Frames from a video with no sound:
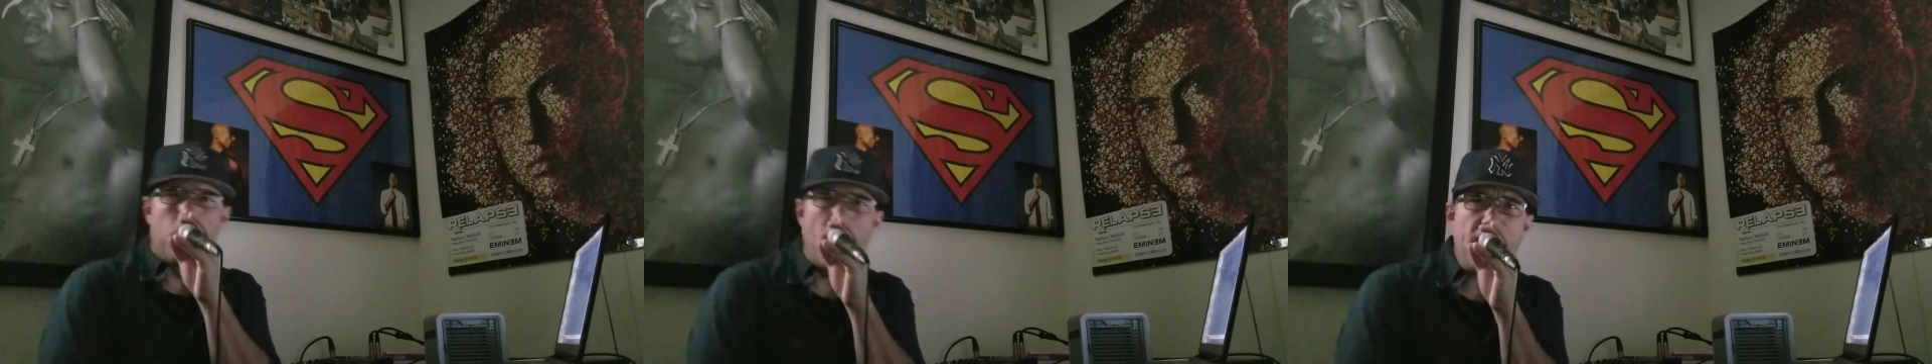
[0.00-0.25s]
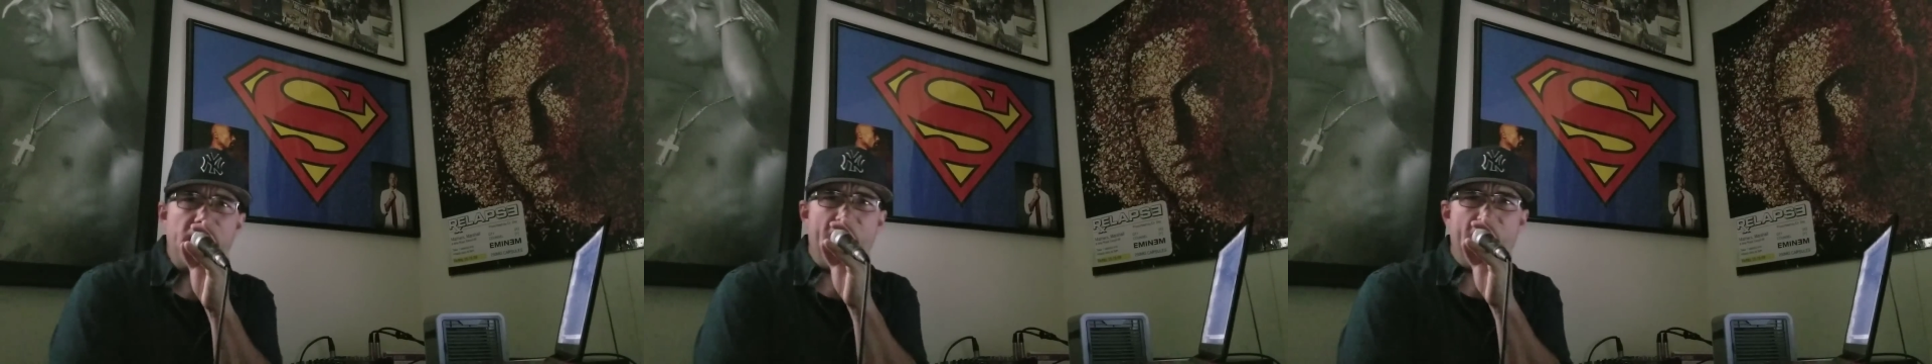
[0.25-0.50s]

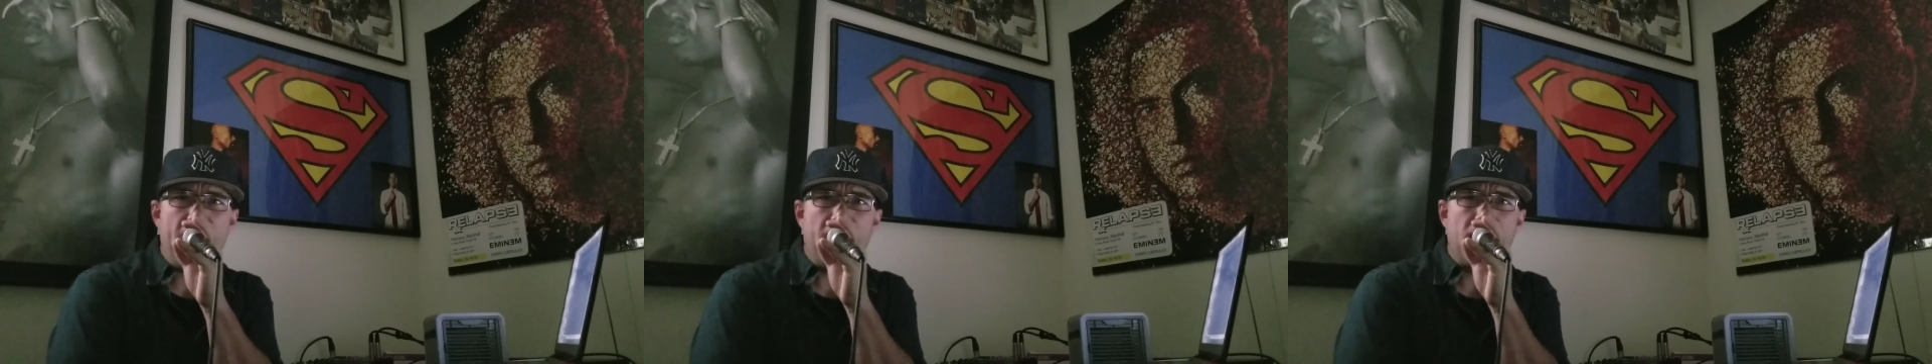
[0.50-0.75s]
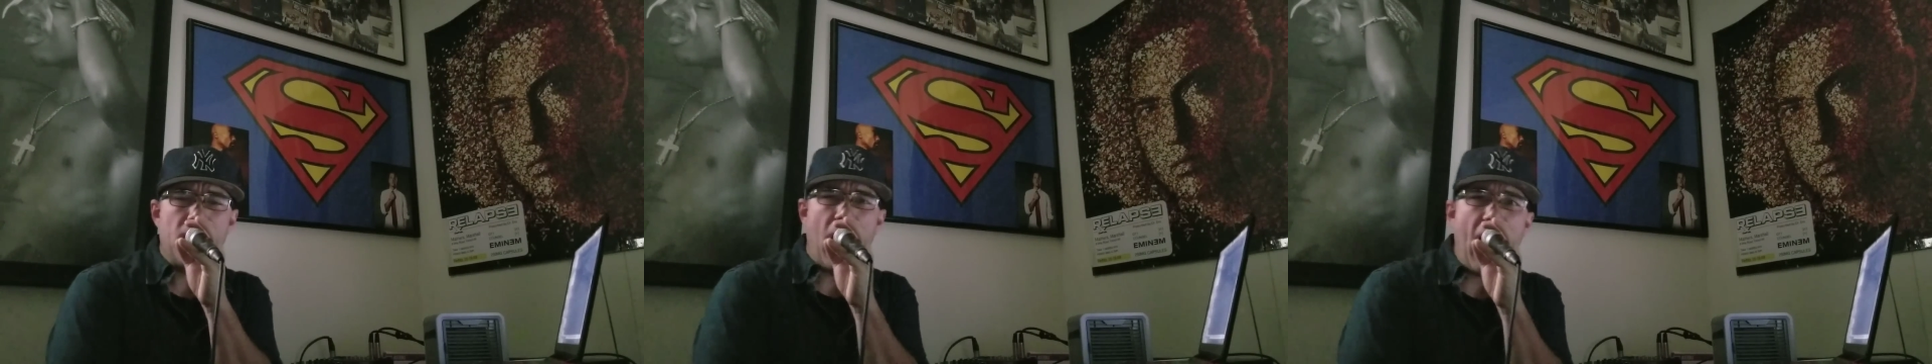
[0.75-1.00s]
Brain dead,
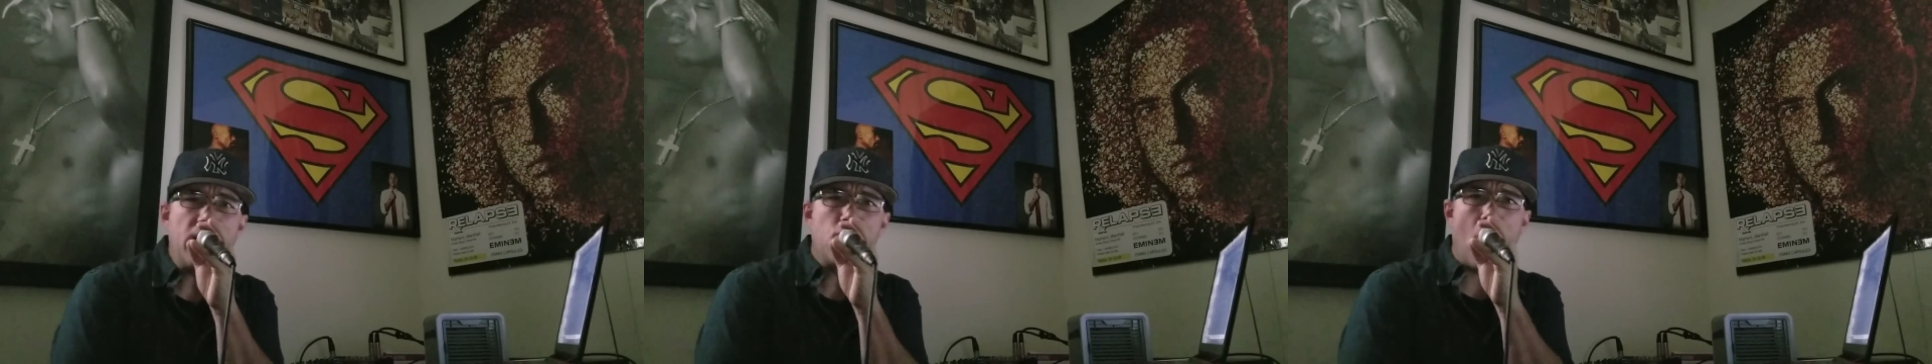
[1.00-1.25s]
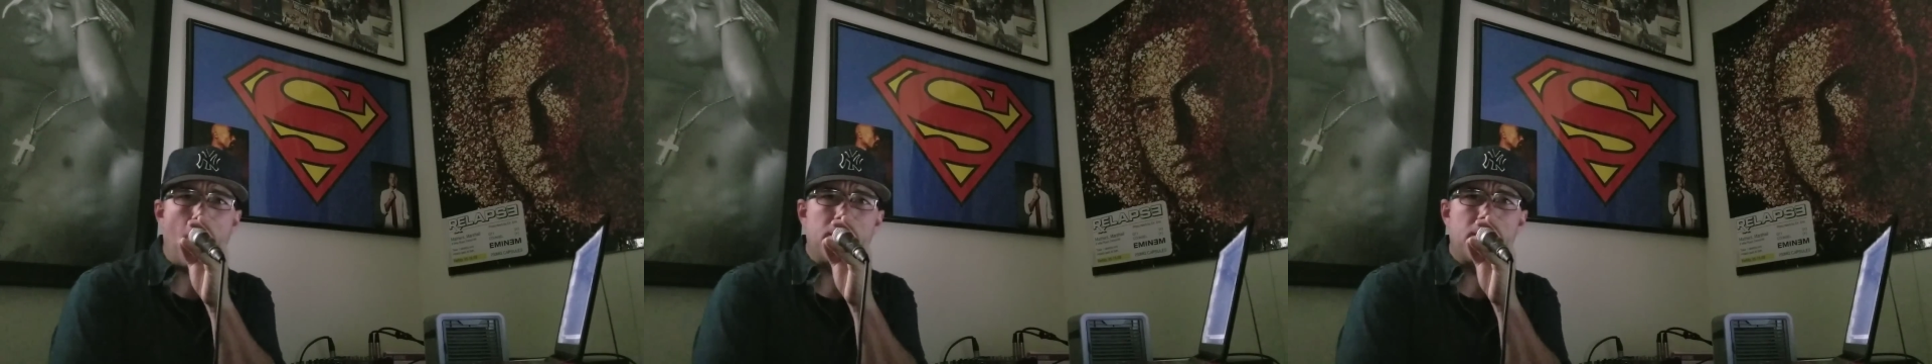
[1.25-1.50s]
eye
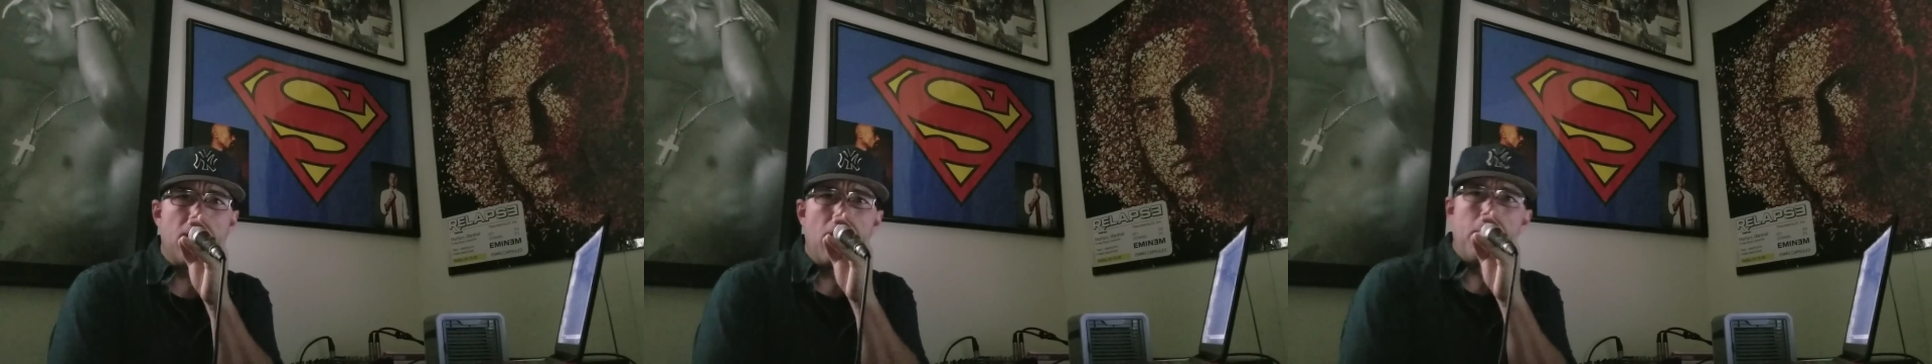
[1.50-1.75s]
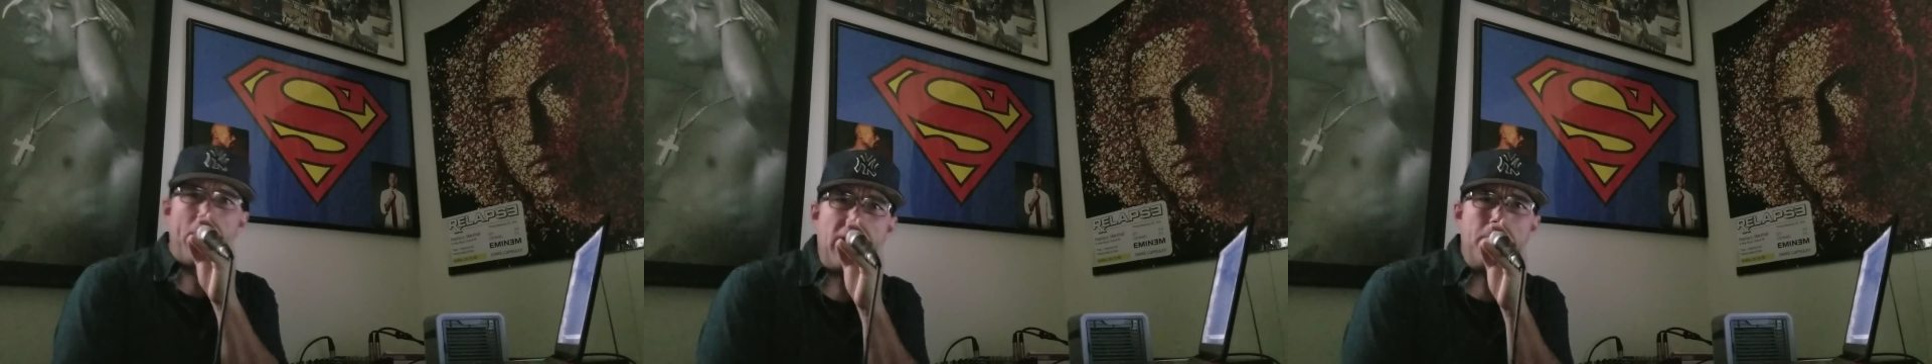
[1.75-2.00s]
drops,
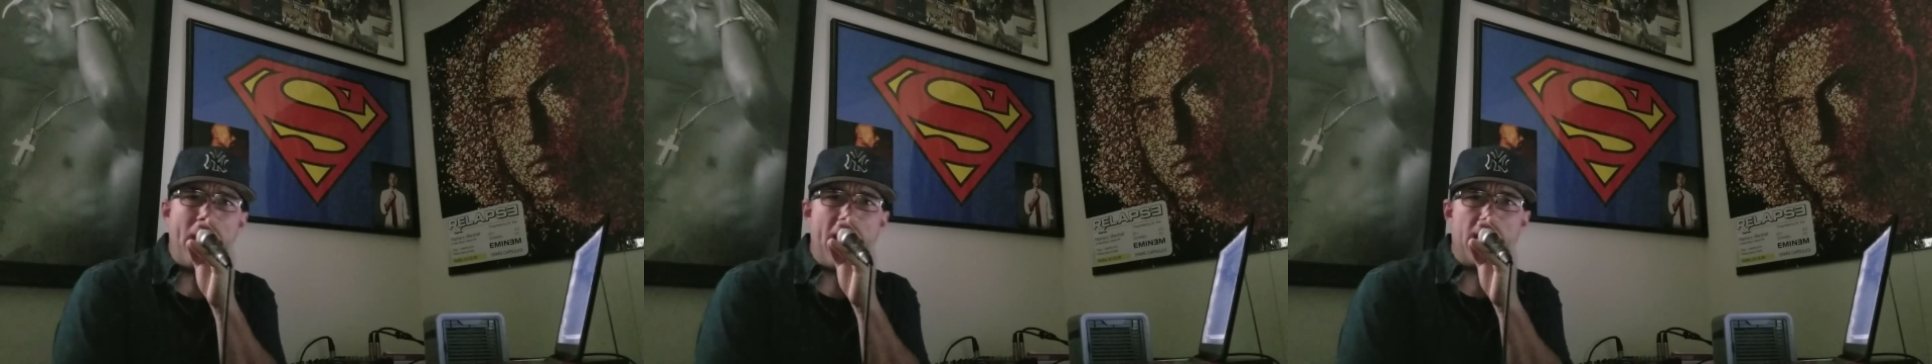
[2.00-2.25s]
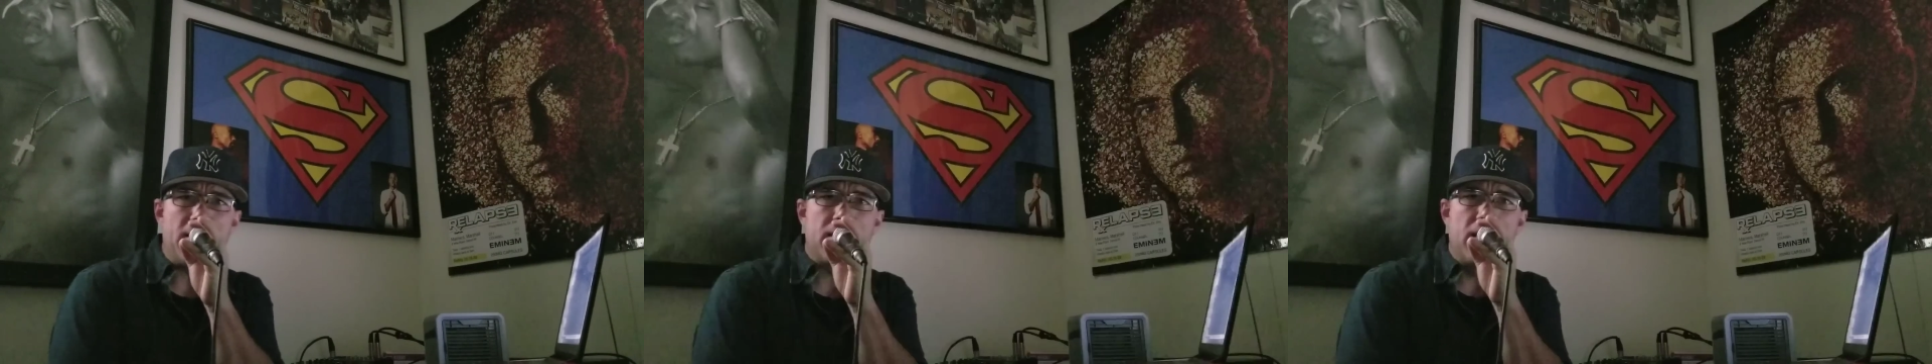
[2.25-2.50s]
pain
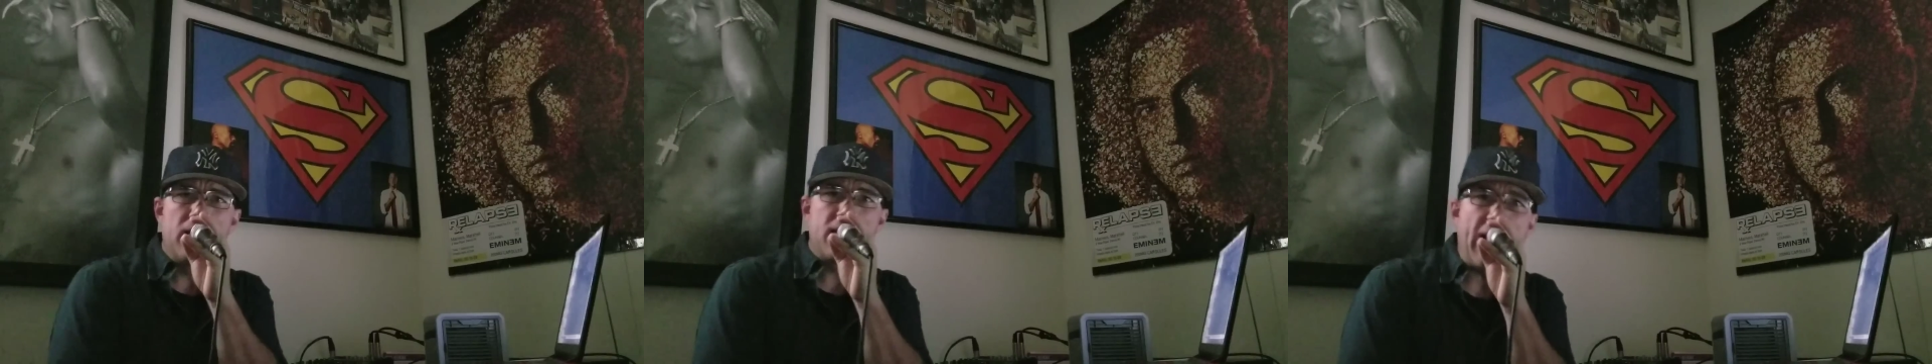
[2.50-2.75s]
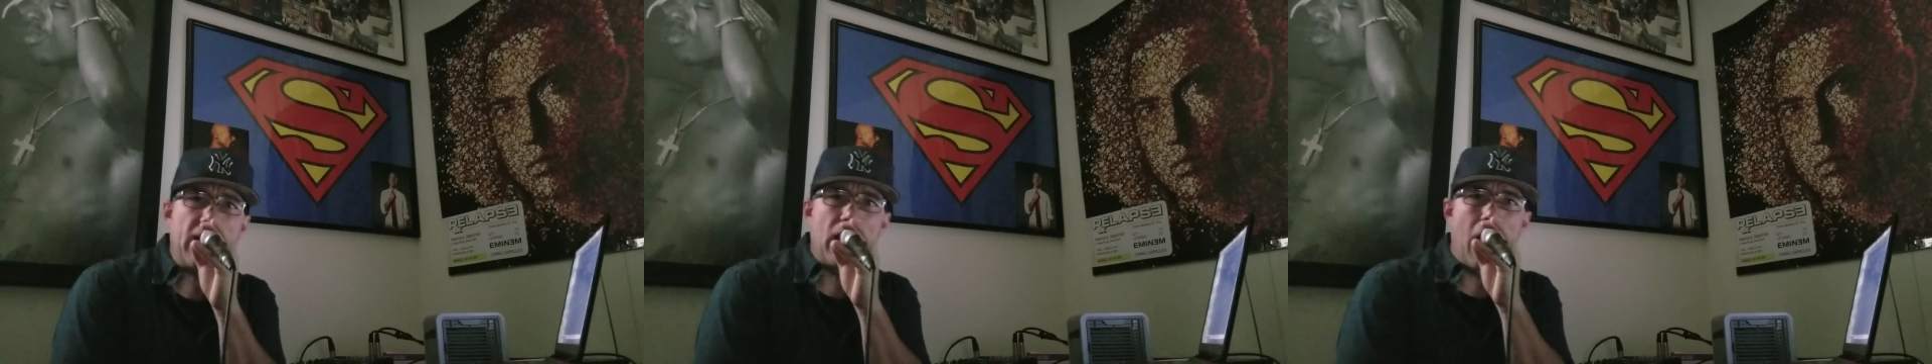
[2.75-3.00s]
meds,
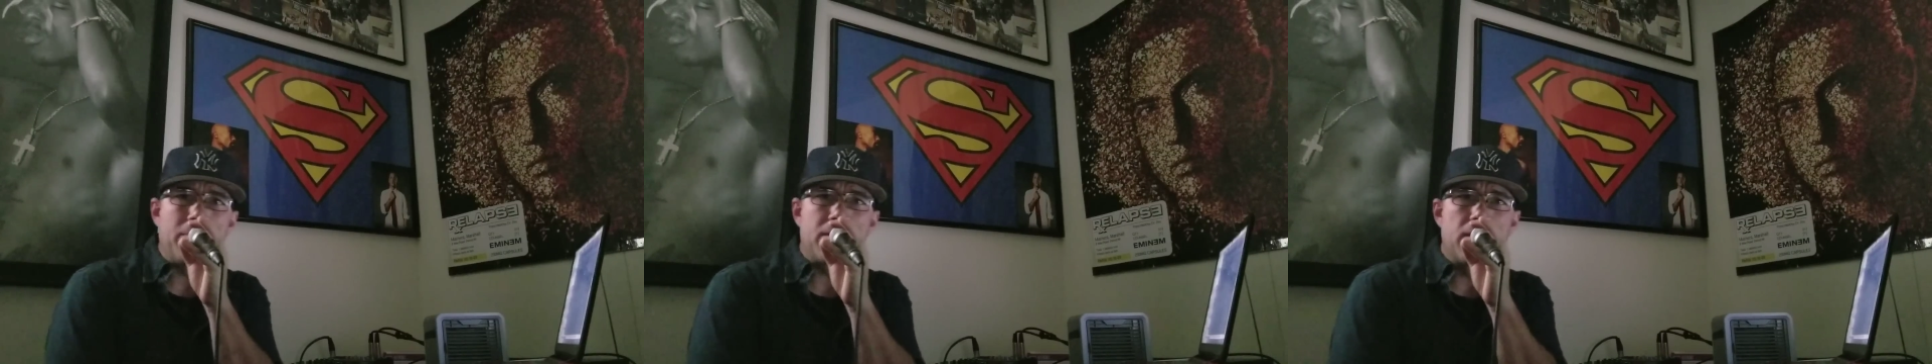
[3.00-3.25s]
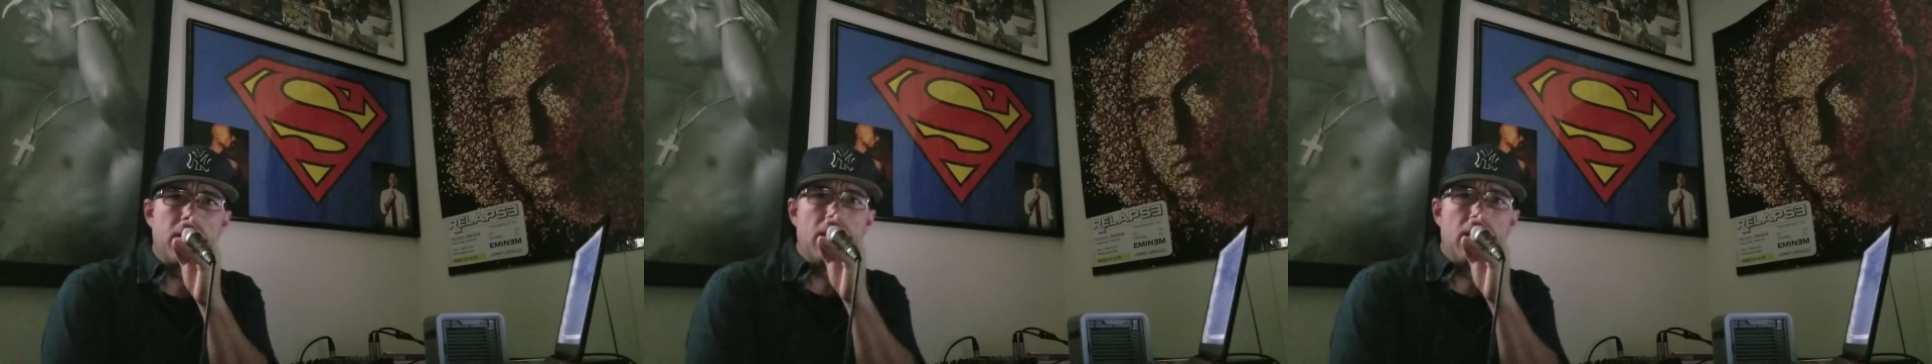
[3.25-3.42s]
cyclops,